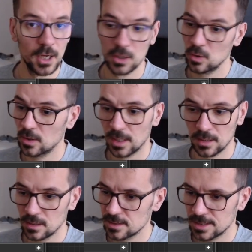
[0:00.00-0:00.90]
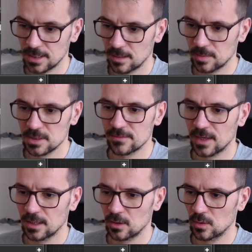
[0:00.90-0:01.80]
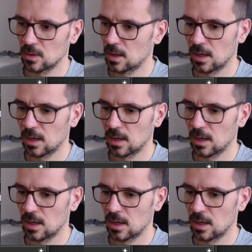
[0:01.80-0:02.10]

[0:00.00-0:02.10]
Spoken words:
You can set up this value